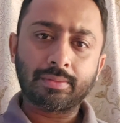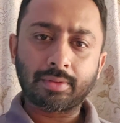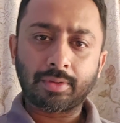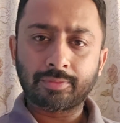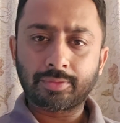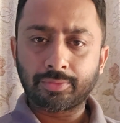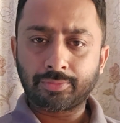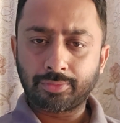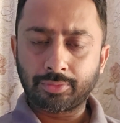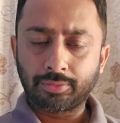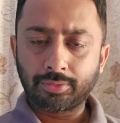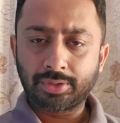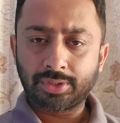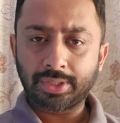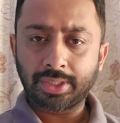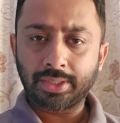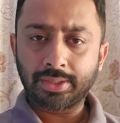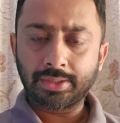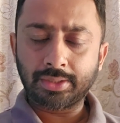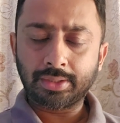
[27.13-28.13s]
of the food
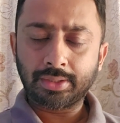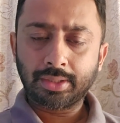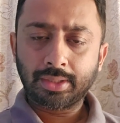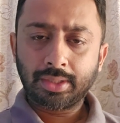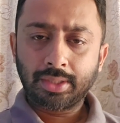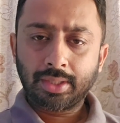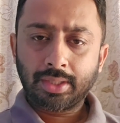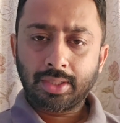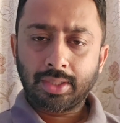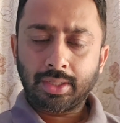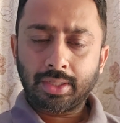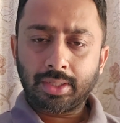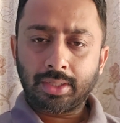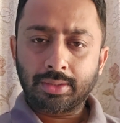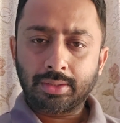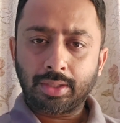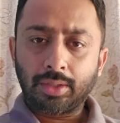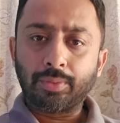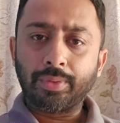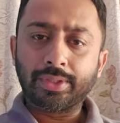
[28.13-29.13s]
chain,
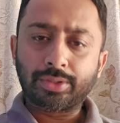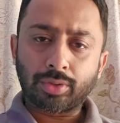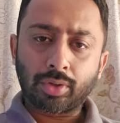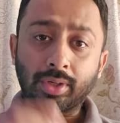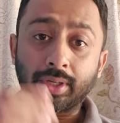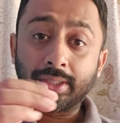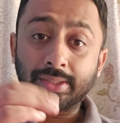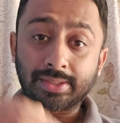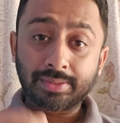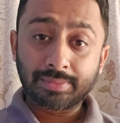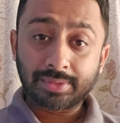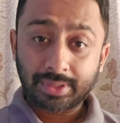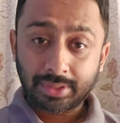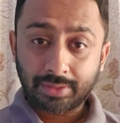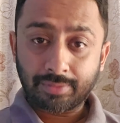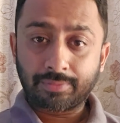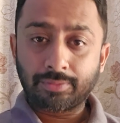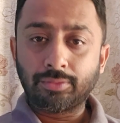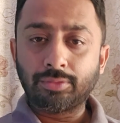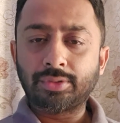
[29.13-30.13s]
the lowest organisms
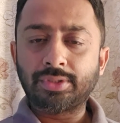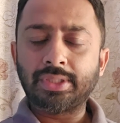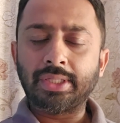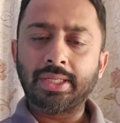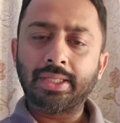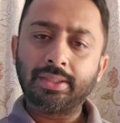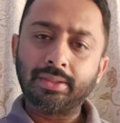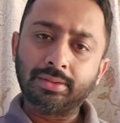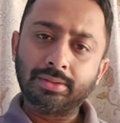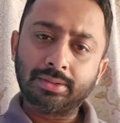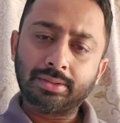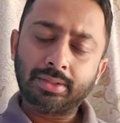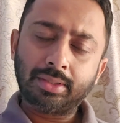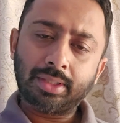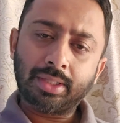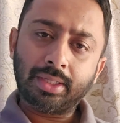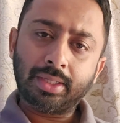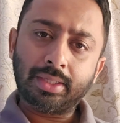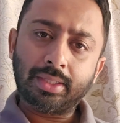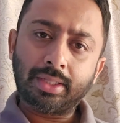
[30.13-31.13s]
in the food chain.
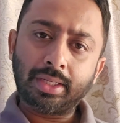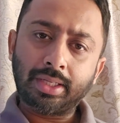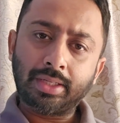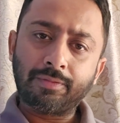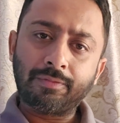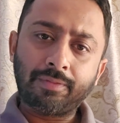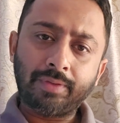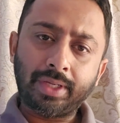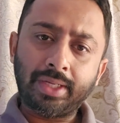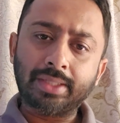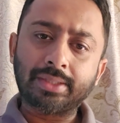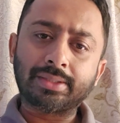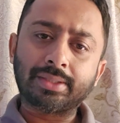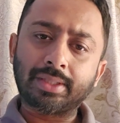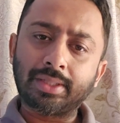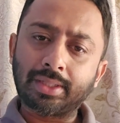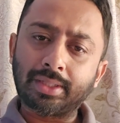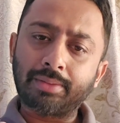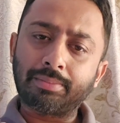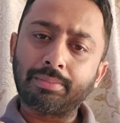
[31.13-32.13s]
It feeds
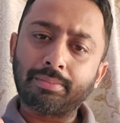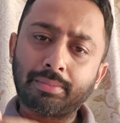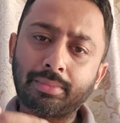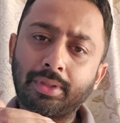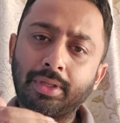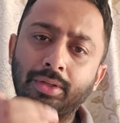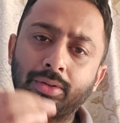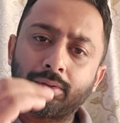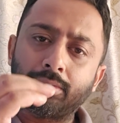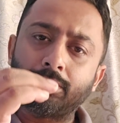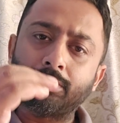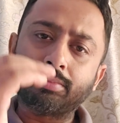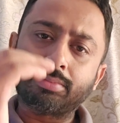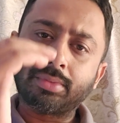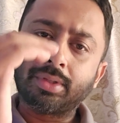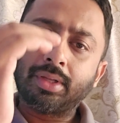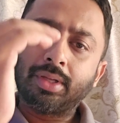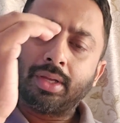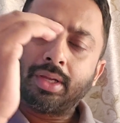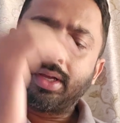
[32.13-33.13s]
a
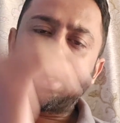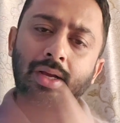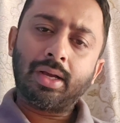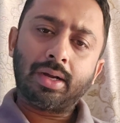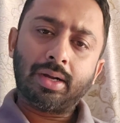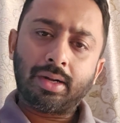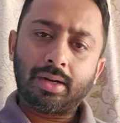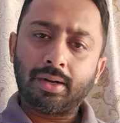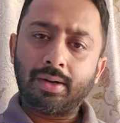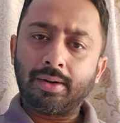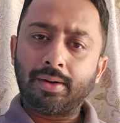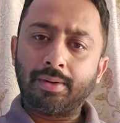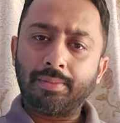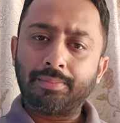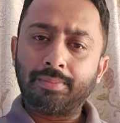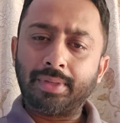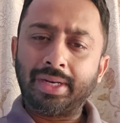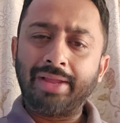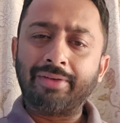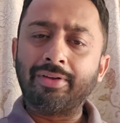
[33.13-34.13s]

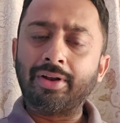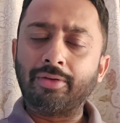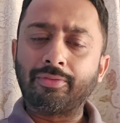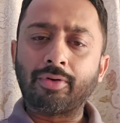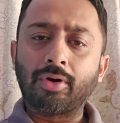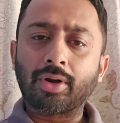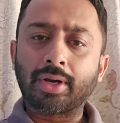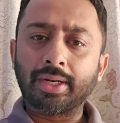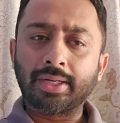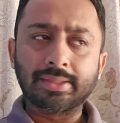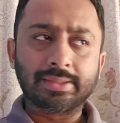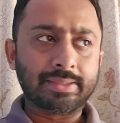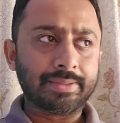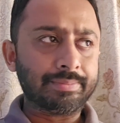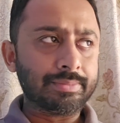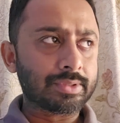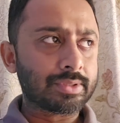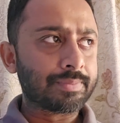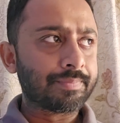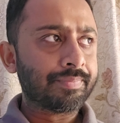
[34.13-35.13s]
level of
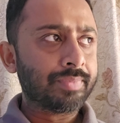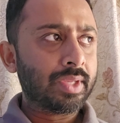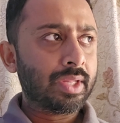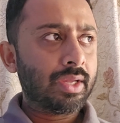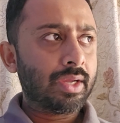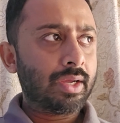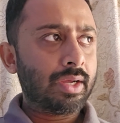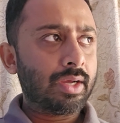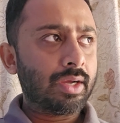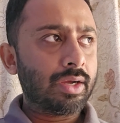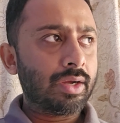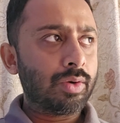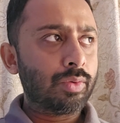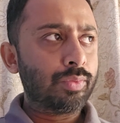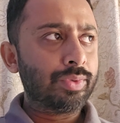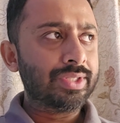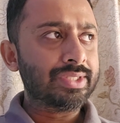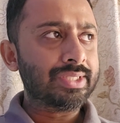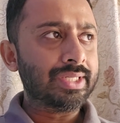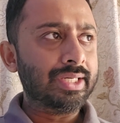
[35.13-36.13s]
organisms
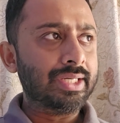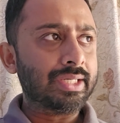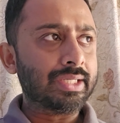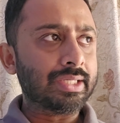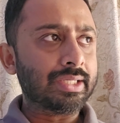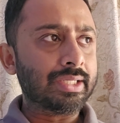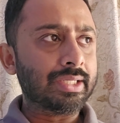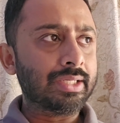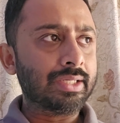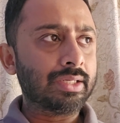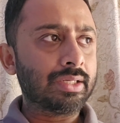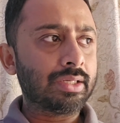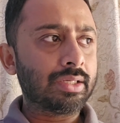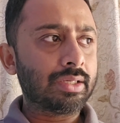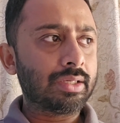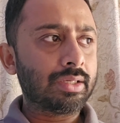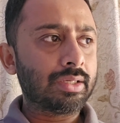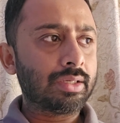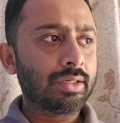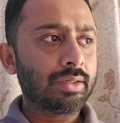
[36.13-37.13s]
which in turn
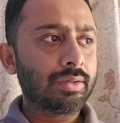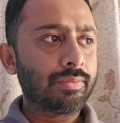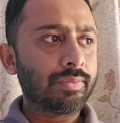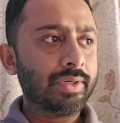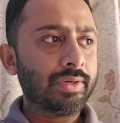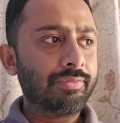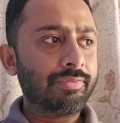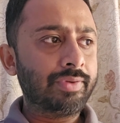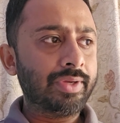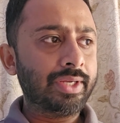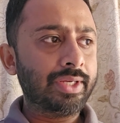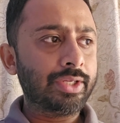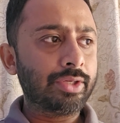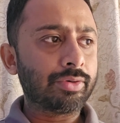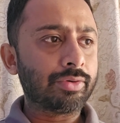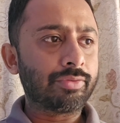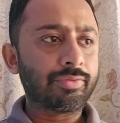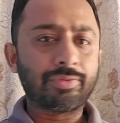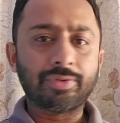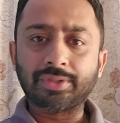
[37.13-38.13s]
will feed
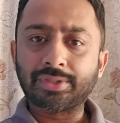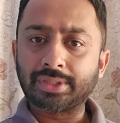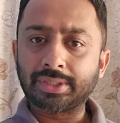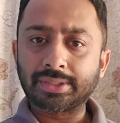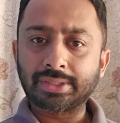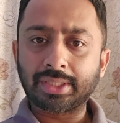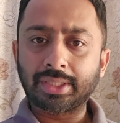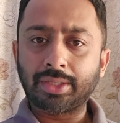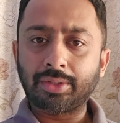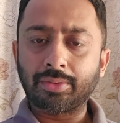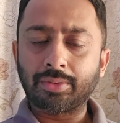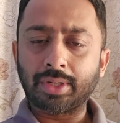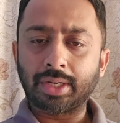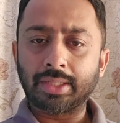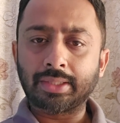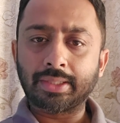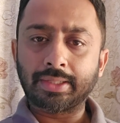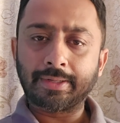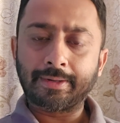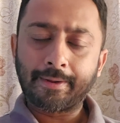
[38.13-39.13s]
your fishes and your
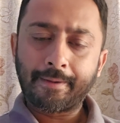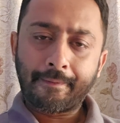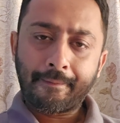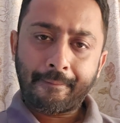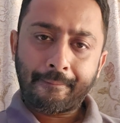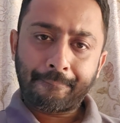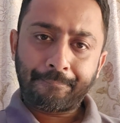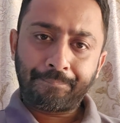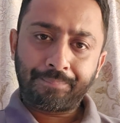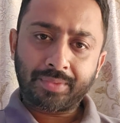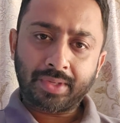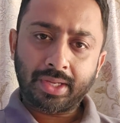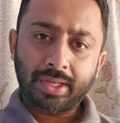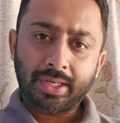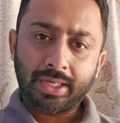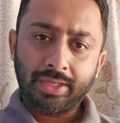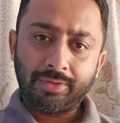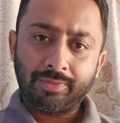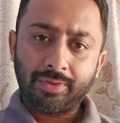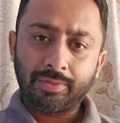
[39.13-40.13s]
other
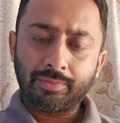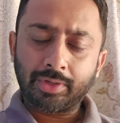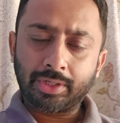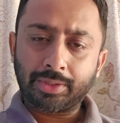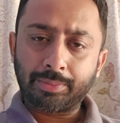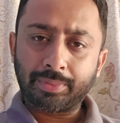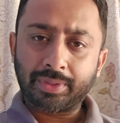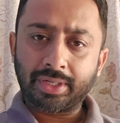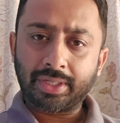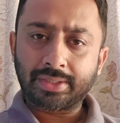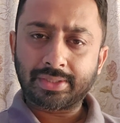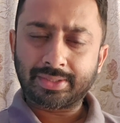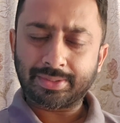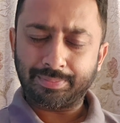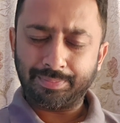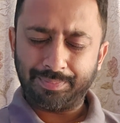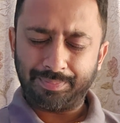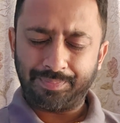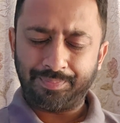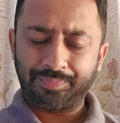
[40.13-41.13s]
reef
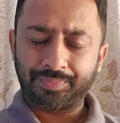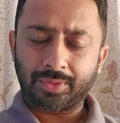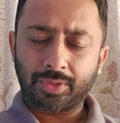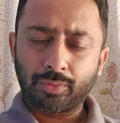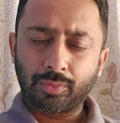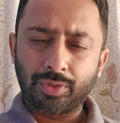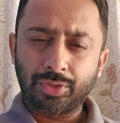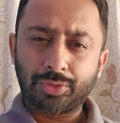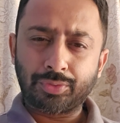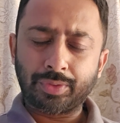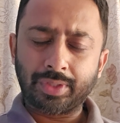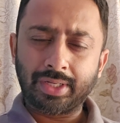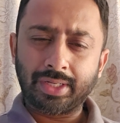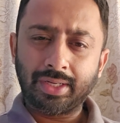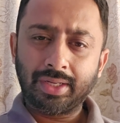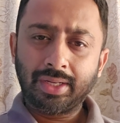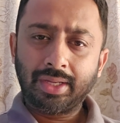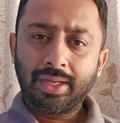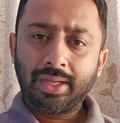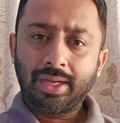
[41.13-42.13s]
invertebrates which will